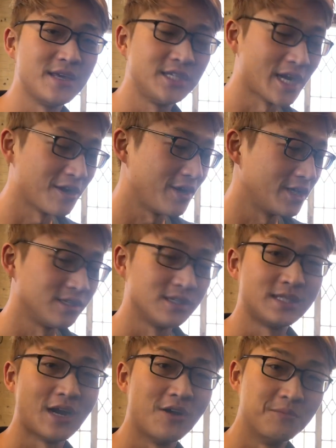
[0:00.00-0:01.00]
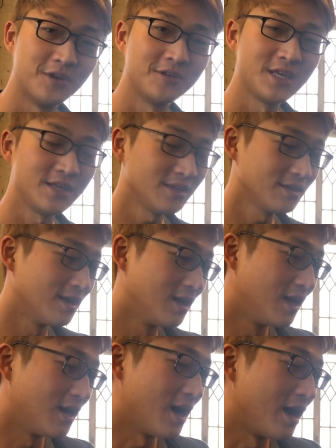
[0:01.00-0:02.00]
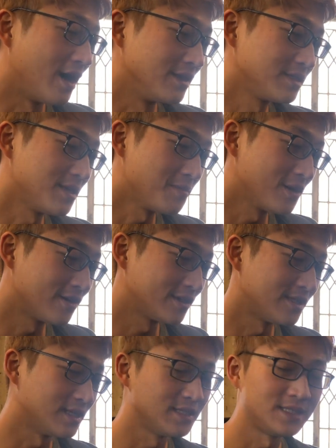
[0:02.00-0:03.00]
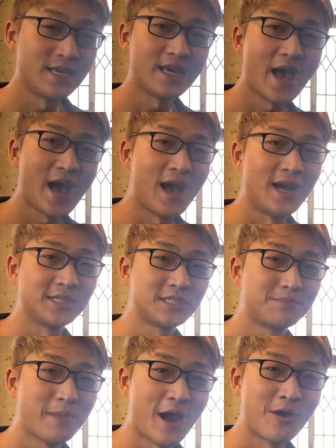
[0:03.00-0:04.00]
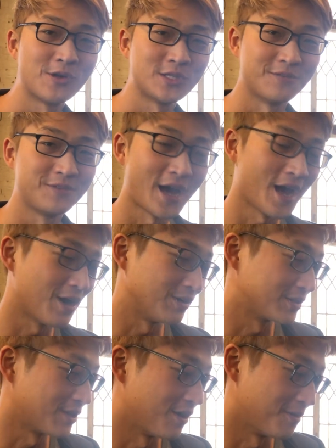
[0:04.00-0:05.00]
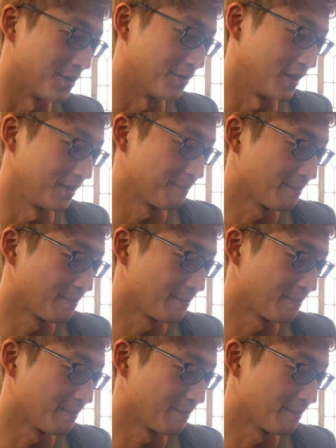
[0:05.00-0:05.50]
key generation ceremony, similar to the Zcash powers of tile ceremony.